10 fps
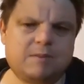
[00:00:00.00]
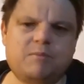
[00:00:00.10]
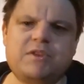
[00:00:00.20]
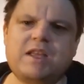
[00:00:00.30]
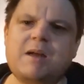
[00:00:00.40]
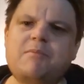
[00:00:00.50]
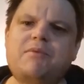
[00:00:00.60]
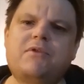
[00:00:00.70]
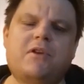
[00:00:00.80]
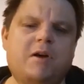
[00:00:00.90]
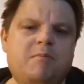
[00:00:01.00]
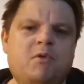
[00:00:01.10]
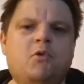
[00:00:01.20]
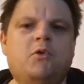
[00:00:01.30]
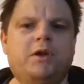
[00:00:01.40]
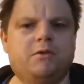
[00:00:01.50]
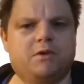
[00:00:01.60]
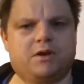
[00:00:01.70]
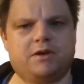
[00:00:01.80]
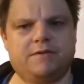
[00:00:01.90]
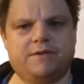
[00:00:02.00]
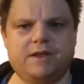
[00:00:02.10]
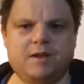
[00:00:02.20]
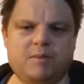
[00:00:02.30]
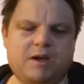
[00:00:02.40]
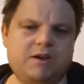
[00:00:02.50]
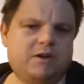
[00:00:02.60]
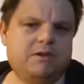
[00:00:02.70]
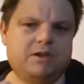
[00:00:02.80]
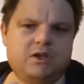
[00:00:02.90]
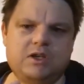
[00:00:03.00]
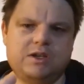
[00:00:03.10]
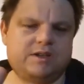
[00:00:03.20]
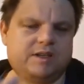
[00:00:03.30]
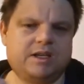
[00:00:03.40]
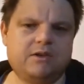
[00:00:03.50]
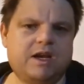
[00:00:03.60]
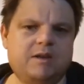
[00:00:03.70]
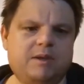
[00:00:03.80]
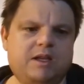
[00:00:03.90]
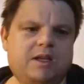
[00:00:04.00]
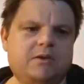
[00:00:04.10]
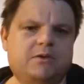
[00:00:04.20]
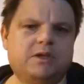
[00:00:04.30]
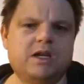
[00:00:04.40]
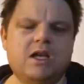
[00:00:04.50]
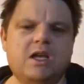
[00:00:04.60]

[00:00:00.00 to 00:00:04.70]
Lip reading: that primordial kind of thing about, seeing your enemy killed.